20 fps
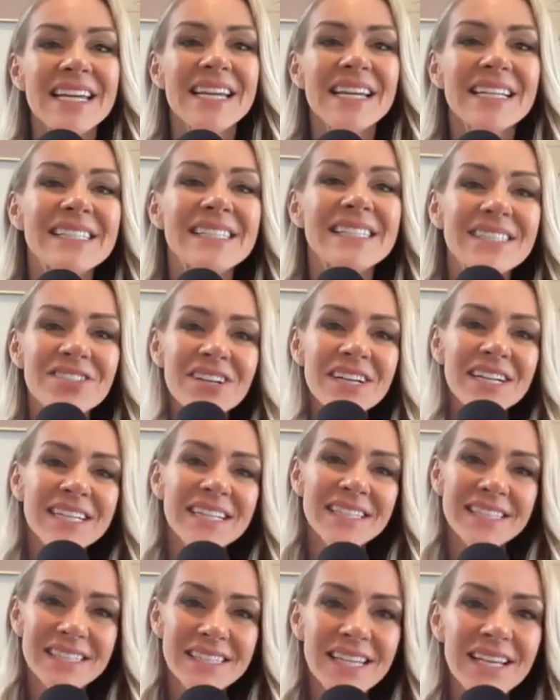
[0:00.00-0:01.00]
it's trying
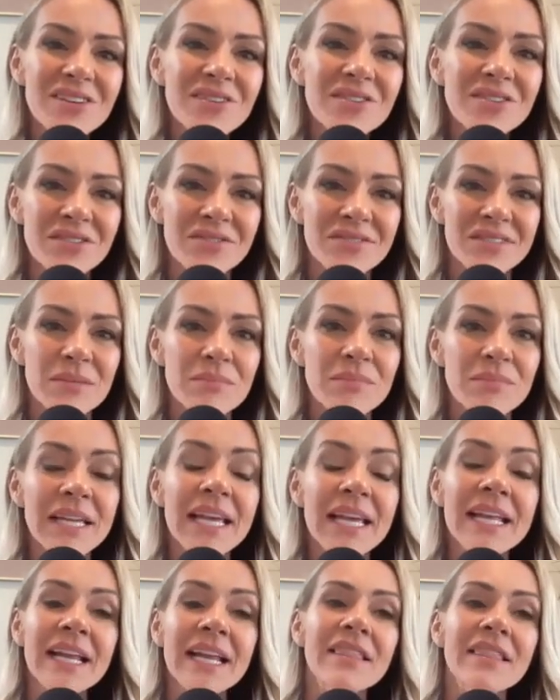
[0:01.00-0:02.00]
to tell you something.
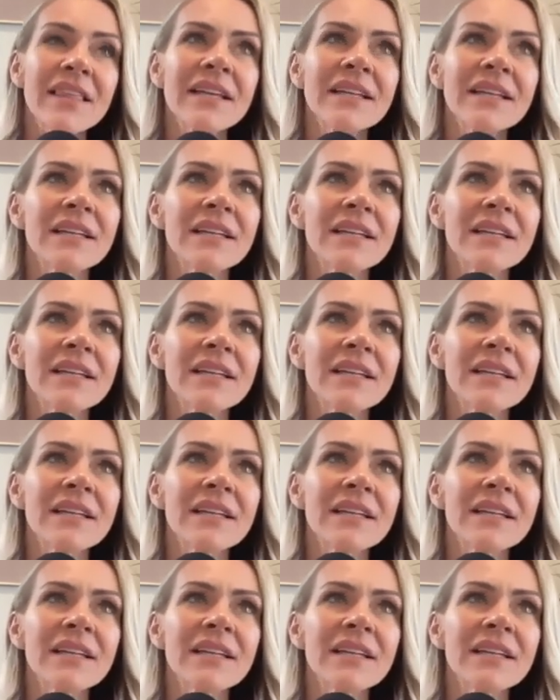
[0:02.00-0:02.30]
And I think,